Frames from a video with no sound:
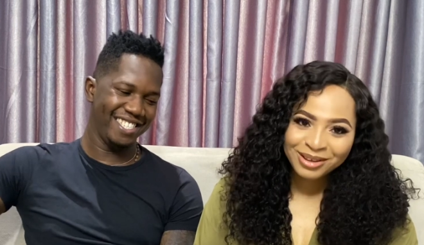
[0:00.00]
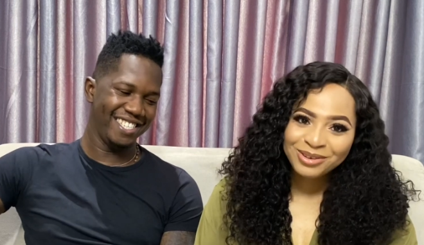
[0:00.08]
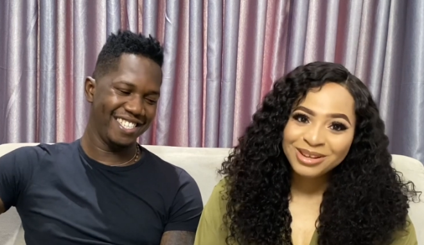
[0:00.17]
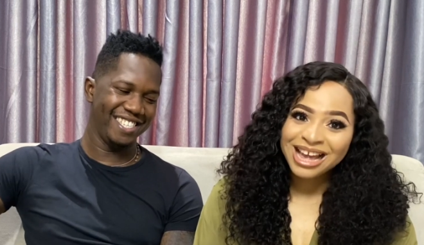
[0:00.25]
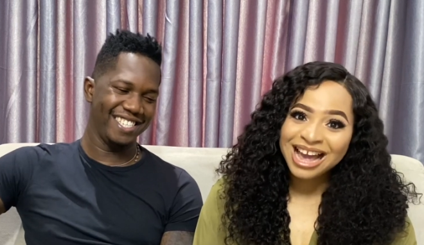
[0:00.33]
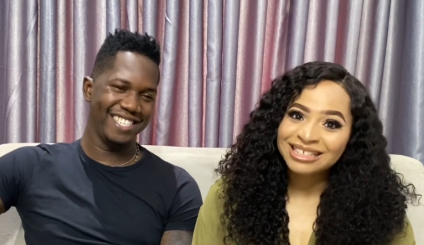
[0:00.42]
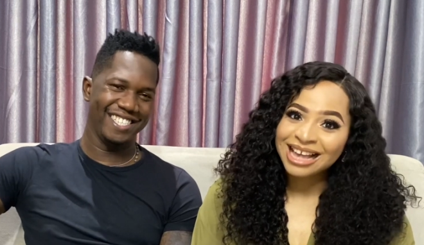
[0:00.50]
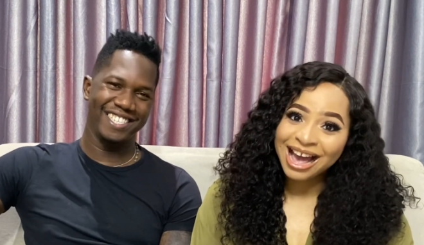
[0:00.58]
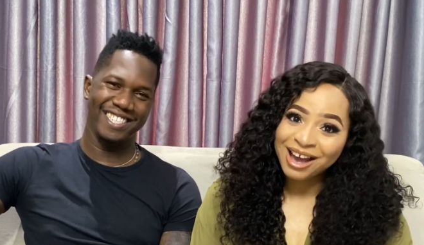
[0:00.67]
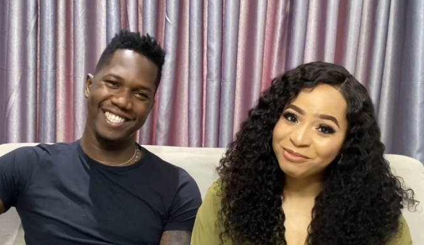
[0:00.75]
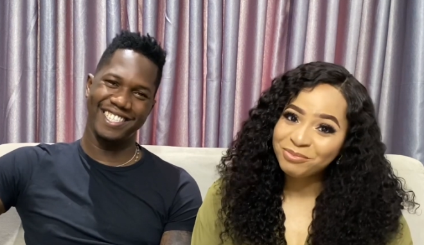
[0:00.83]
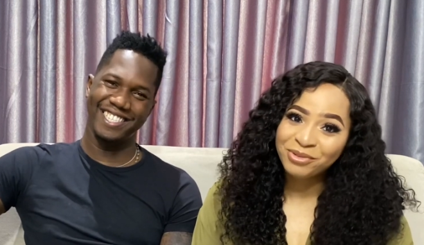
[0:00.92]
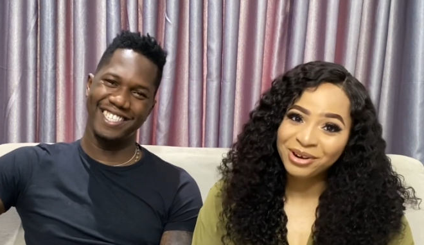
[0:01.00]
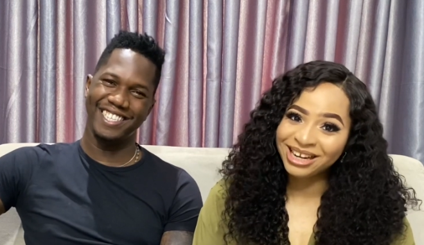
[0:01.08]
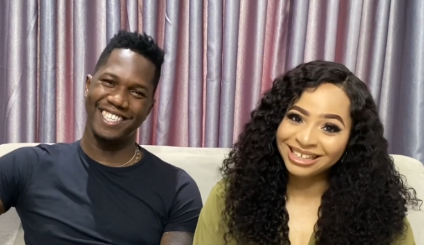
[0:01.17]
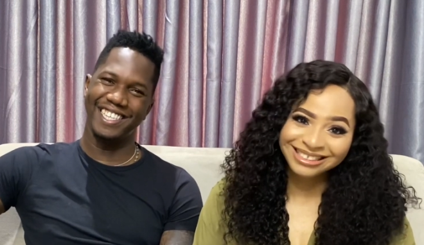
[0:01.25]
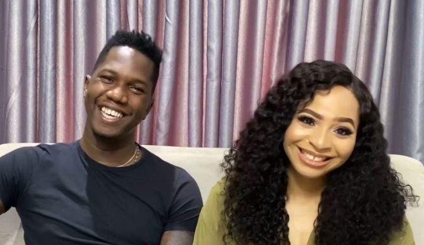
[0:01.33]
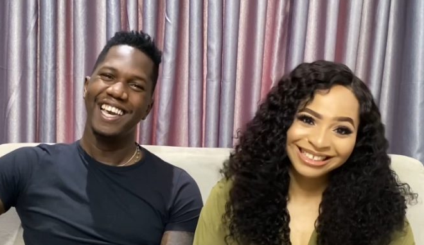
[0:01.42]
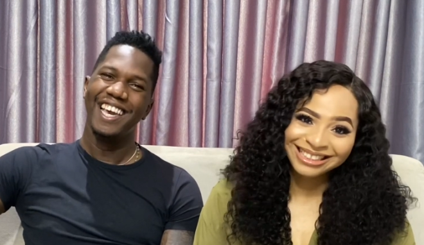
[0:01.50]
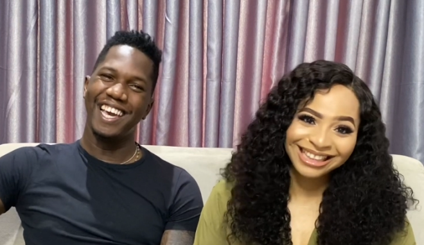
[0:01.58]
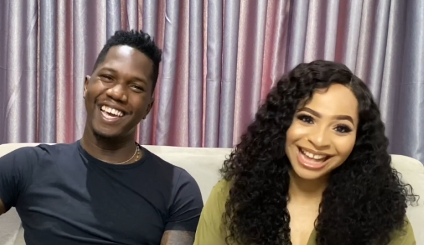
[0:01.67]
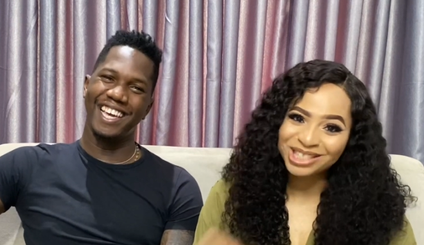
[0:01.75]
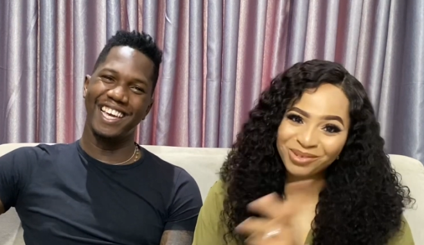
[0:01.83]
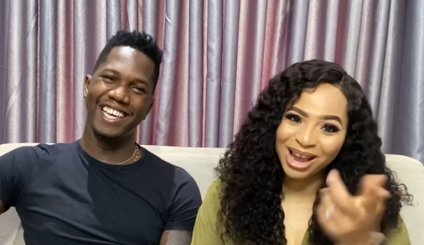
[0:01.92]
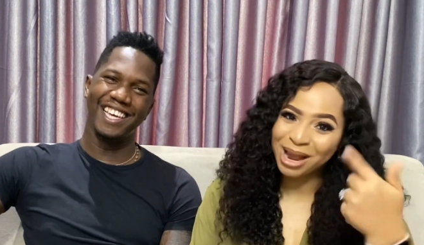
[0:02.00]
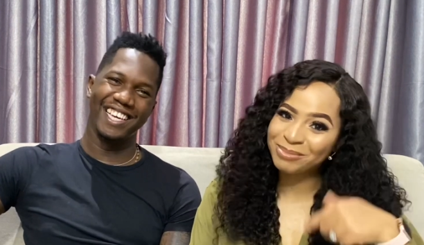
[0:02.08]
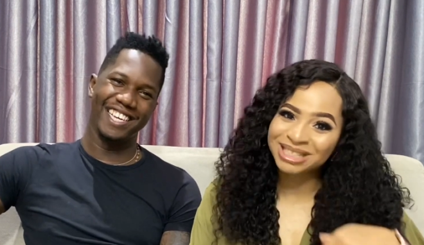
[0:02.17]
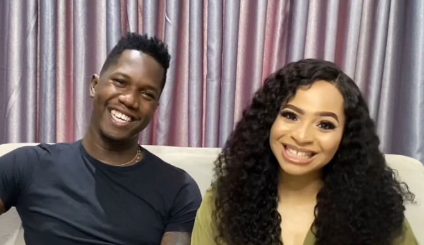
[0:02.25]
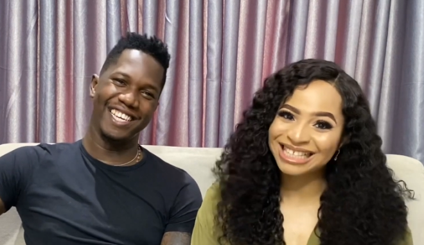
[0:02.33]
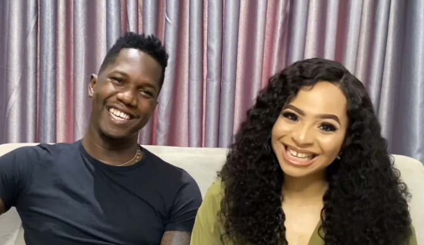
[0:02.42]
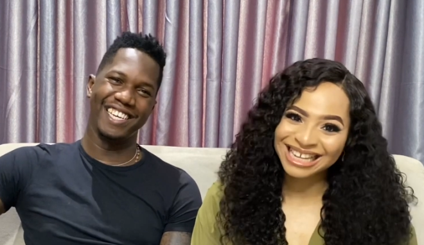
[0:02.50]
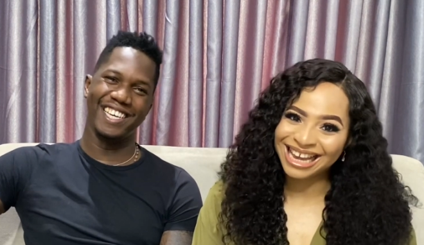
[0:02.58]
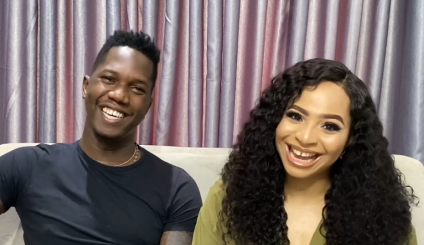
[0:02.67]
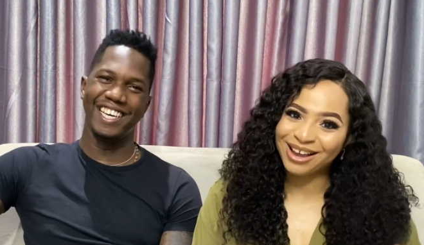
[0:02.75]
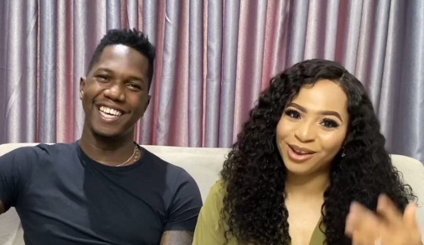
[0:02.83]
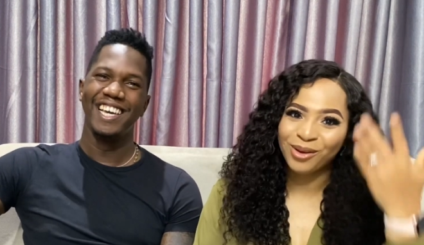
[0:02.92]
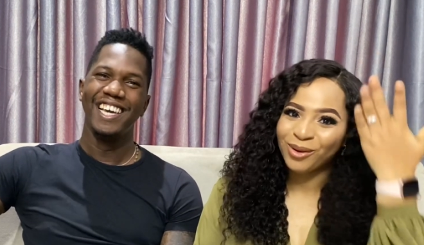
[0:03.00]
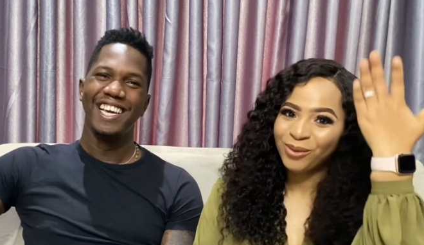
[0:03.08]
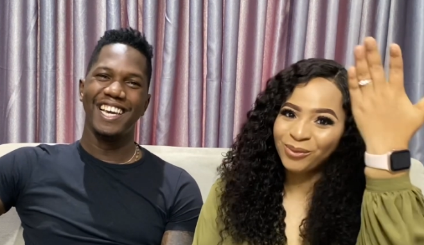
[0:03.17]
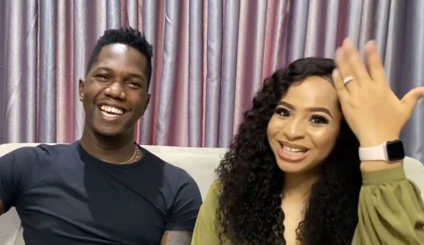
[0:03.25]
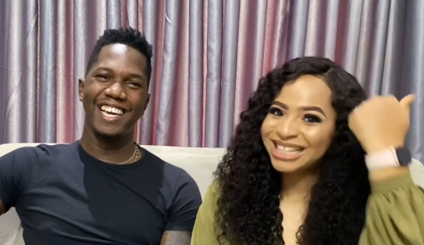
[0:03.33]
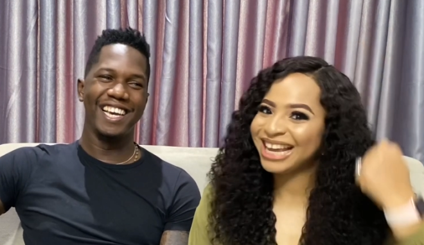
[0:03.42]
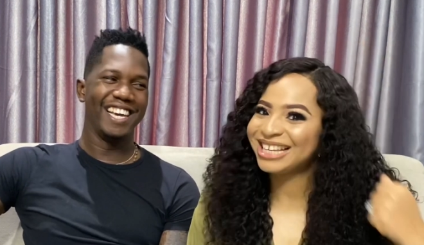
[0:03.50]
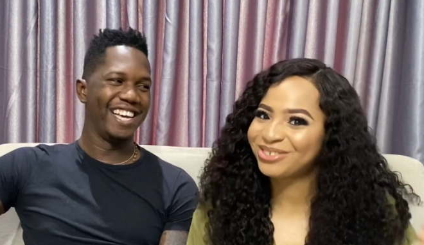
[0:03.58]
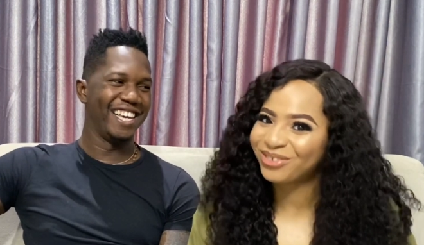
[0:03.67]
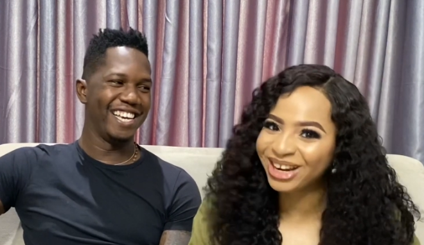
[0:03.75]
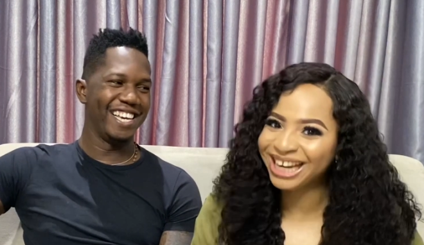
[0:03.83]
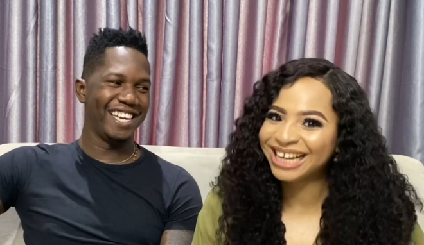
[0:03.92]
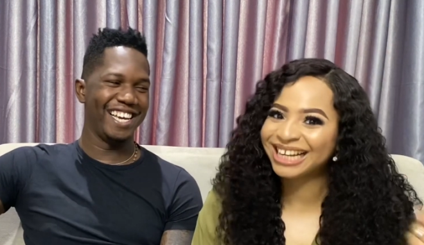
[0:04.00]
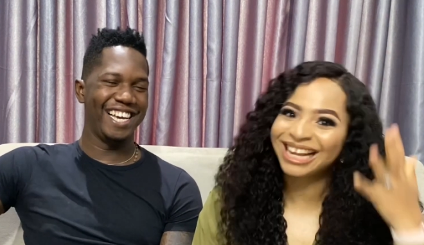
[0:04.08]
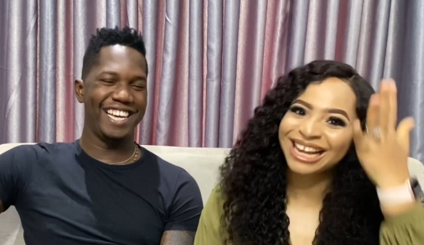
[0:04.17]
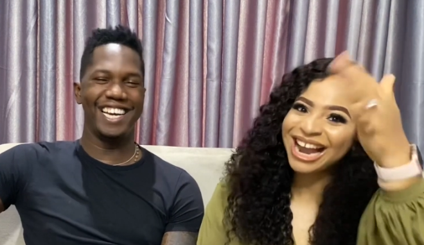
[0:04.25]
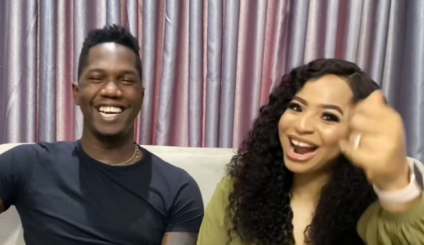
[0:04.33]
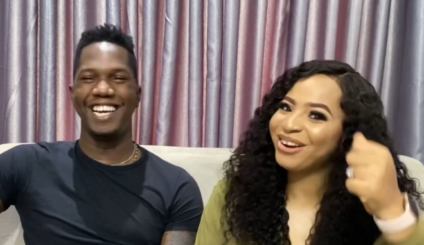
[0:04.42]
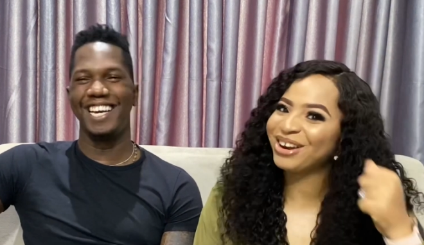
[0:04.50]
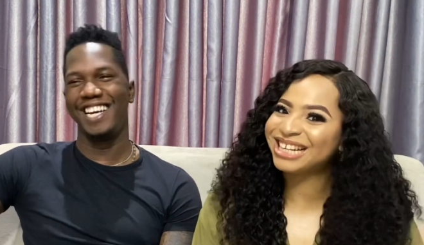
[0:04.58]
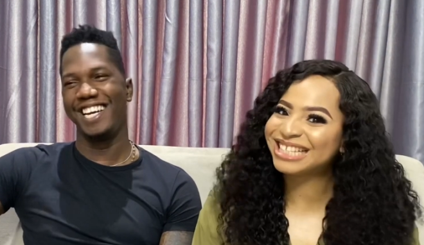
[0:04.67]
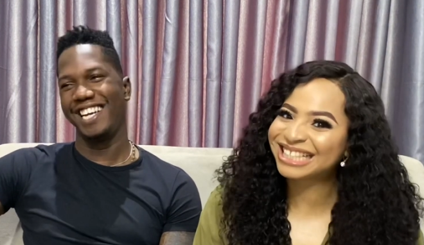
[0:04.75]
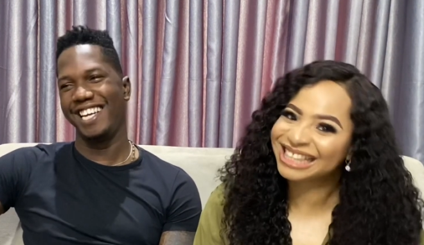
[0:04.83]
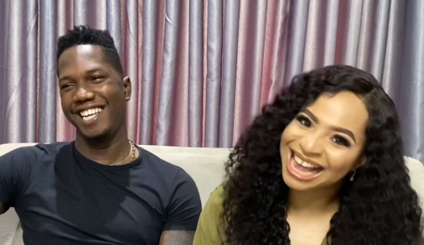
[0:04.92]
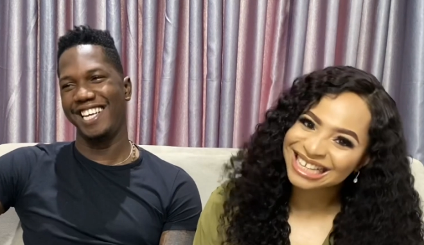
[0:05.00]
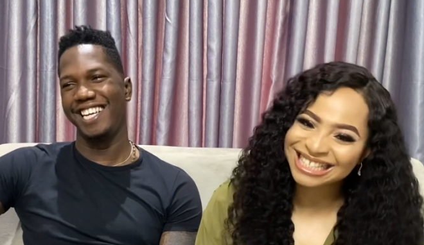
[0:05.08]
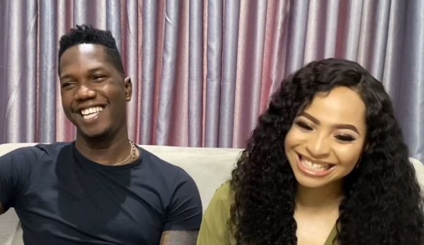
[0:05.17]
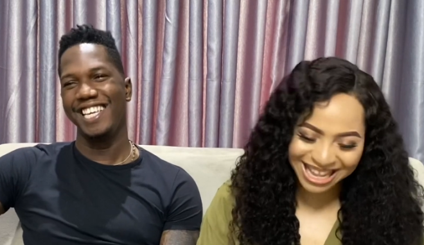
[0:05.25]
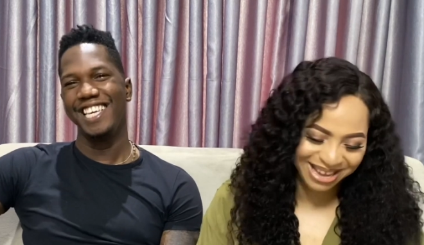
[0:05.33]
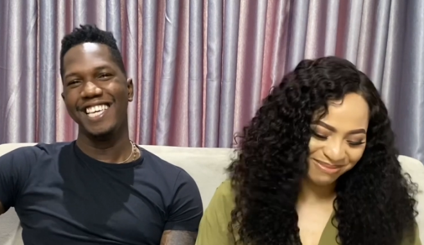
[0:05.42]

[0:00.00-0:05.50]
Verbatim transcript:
Speaker 1: you guys, I have brain. That's why I'm sitting here with his ring, carrying his last name.